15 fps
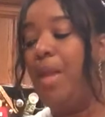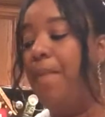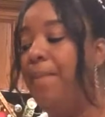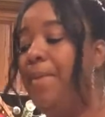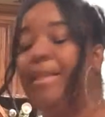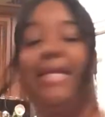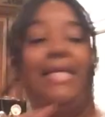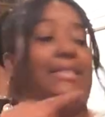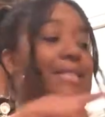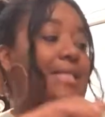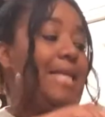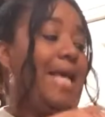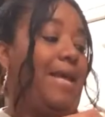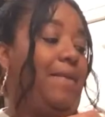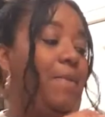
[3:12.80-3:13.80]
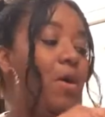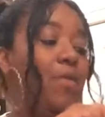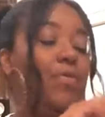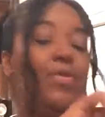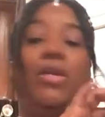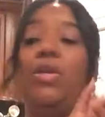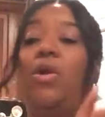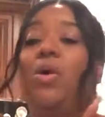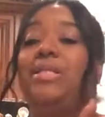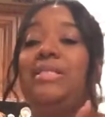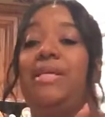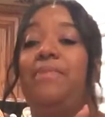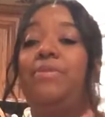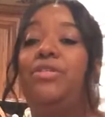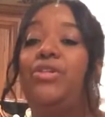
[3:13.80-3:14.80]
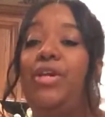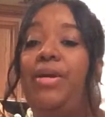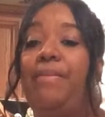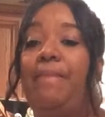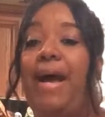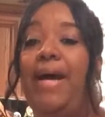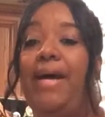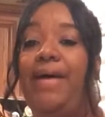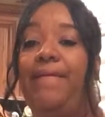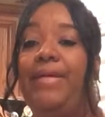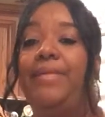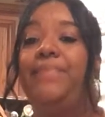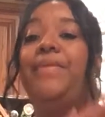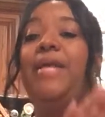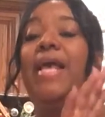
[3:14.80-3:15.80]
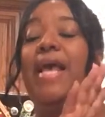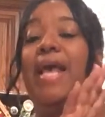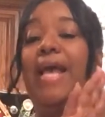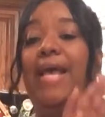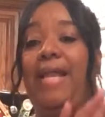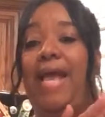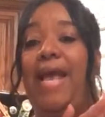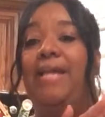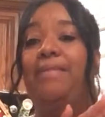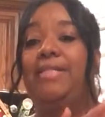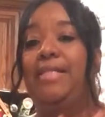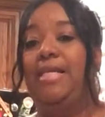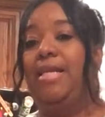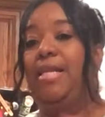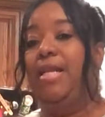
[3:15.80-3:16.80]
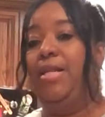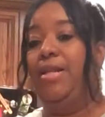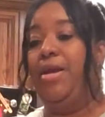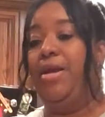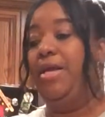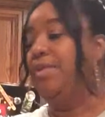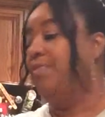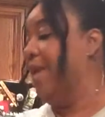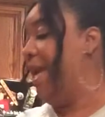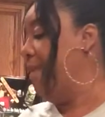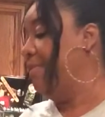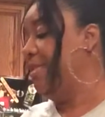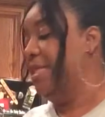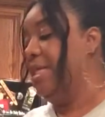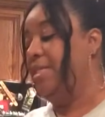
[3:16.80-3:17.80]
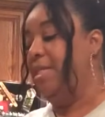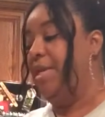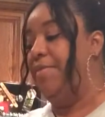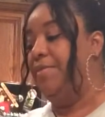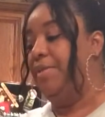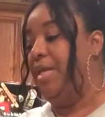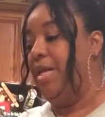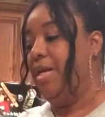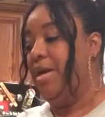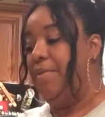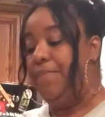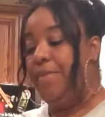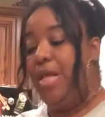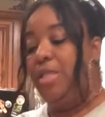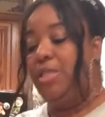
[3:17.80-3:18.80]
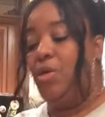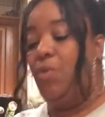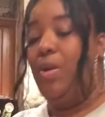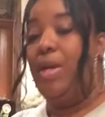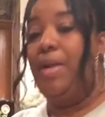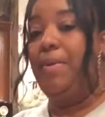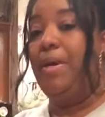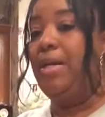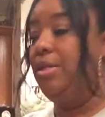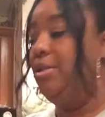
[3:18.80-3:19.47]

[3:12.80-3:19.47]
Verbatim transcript: but that just had them on the lowest temperature in my oven and had them sitting in there while I was cutting everything up. So what I'm going to